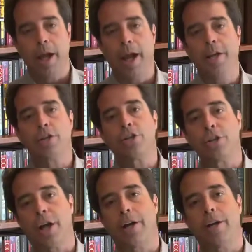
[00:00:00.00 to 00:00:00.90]
and you're
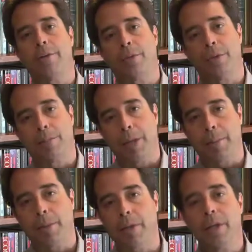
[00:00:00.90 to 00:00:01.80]
sharing it with the
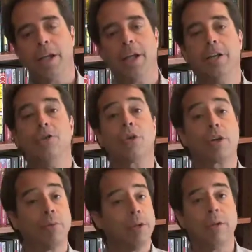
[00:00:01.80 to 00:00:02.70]
people in your
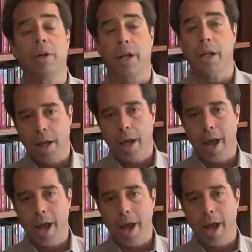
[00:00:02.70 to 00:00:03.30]
community.